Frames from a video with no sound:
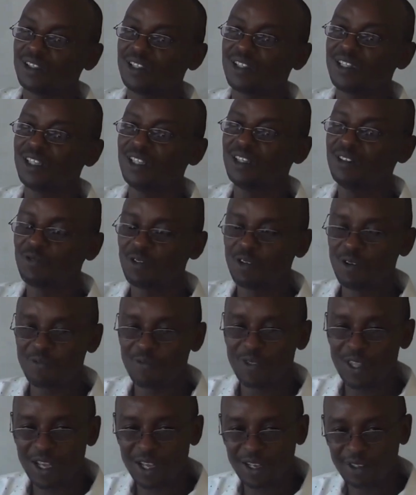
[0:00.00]
Then from
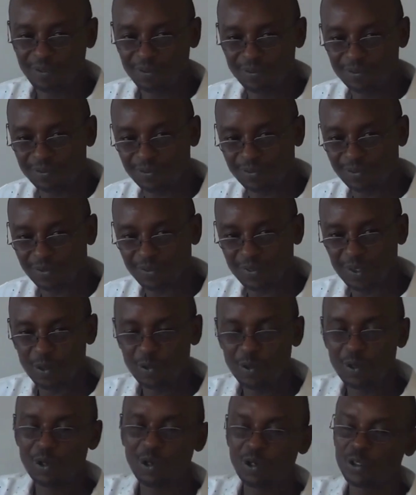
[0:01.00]
there,
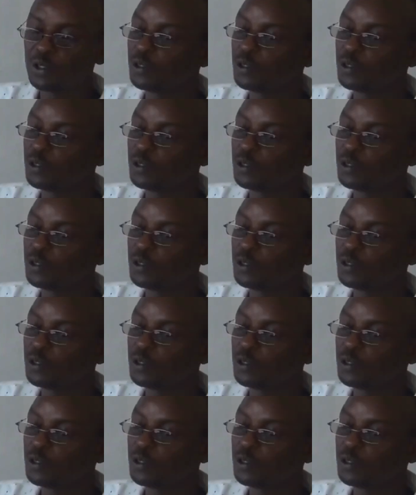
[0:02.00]
we go